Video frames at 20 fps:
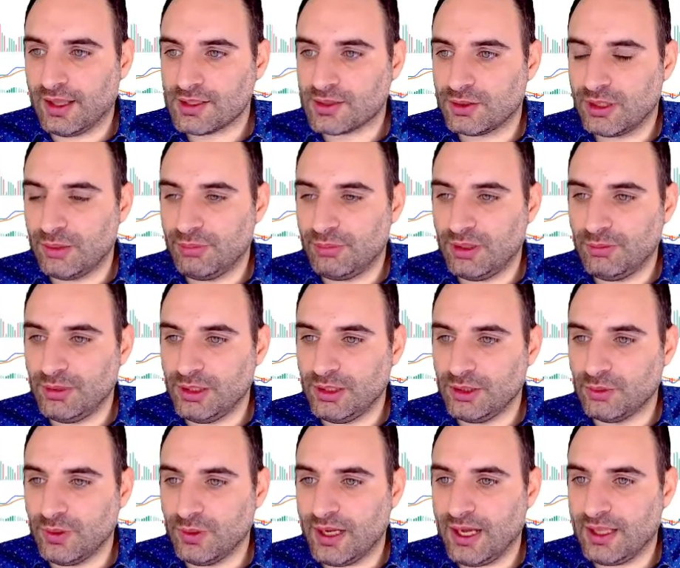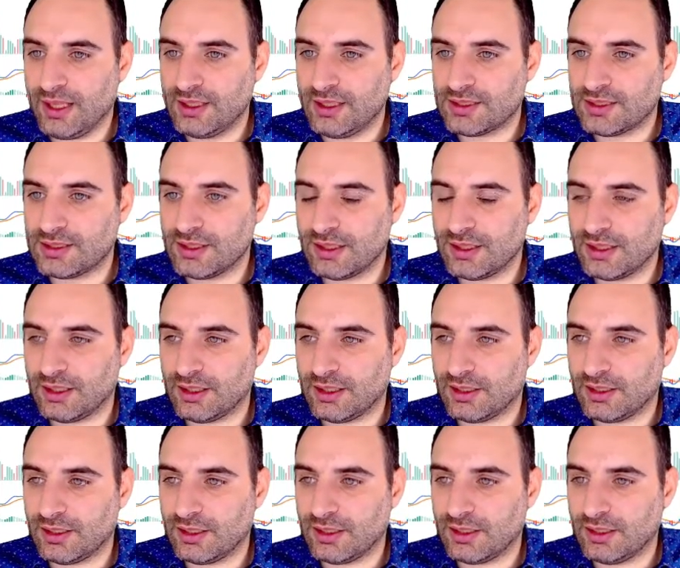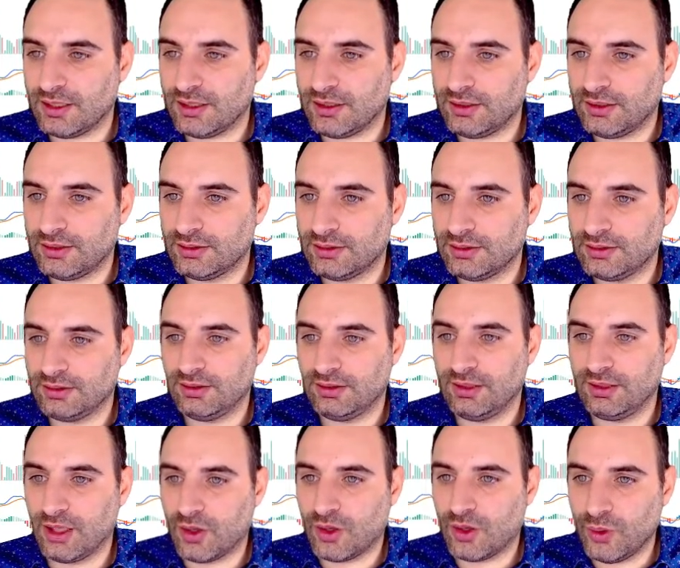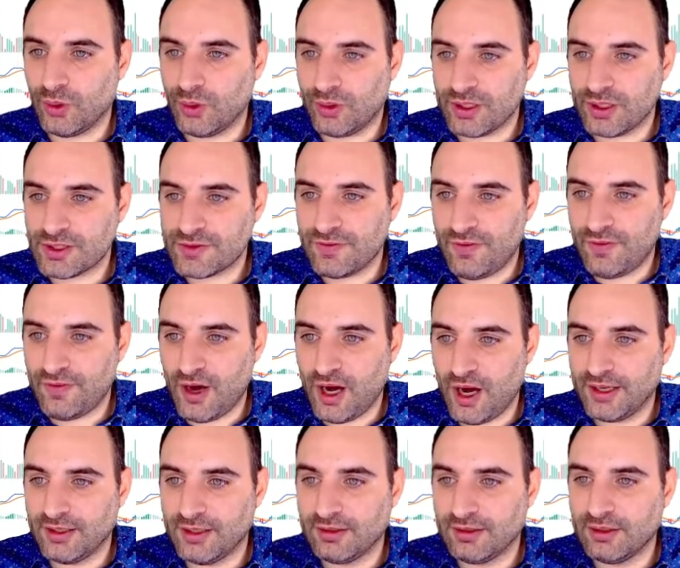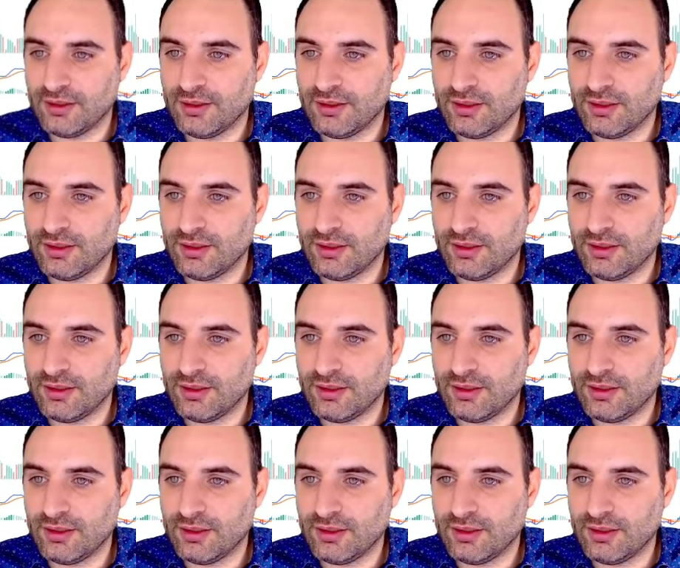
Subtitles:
to be minuet. The color is fine.